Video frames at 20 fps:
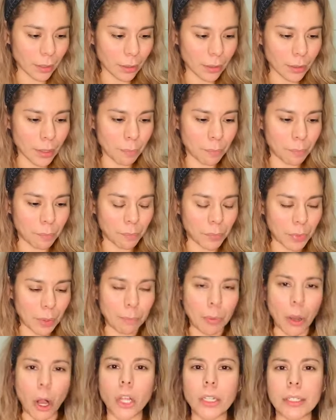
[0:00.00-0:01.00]
the, the
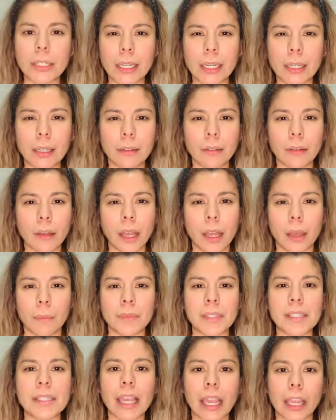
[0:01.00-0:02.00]
balding um,
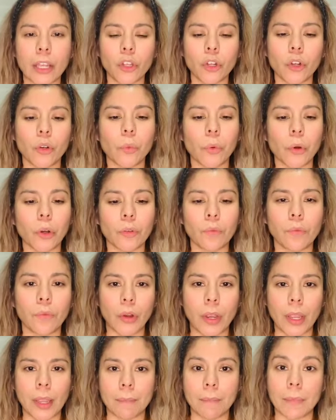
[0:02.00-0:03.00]
scalar work
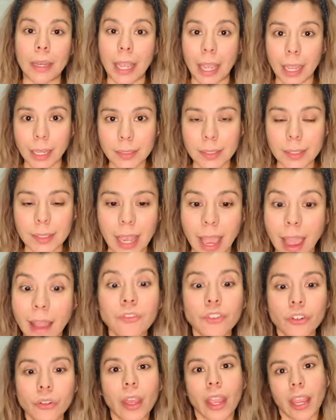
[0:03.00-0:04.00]
for him next
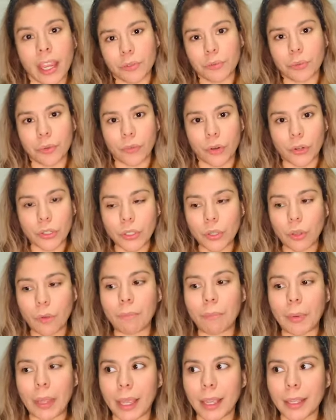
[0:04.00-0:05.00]
after the age reversal,
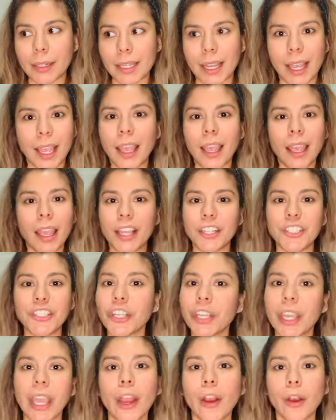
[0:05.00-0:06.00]
but it
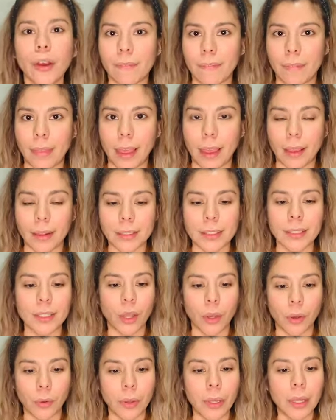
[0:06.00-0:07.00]
took care of that.
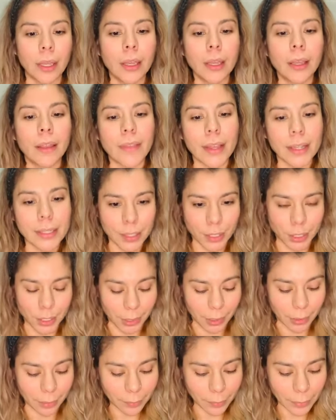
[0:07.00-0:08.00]
So that's
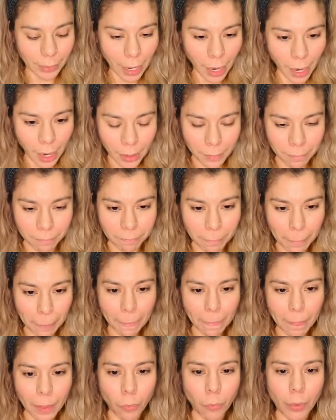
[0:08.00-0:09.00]
good. Um,
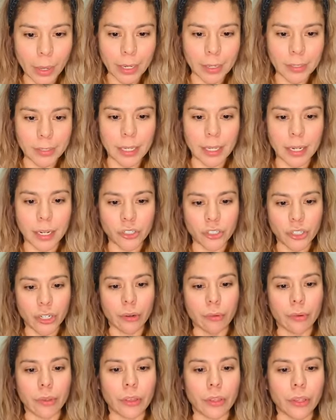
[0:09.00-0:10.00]
what else can I
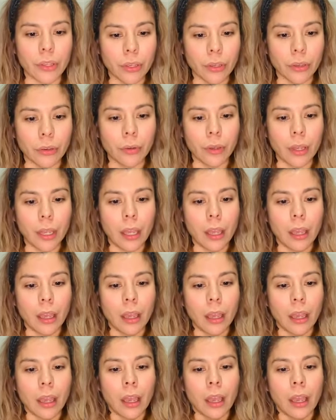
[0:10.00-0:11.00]
share with you?
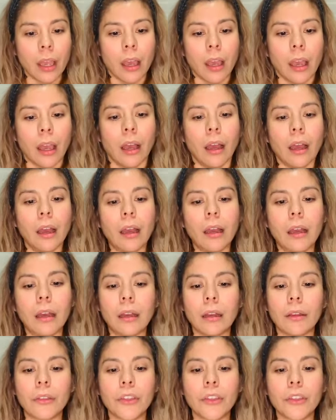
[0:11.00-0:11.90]
Oh,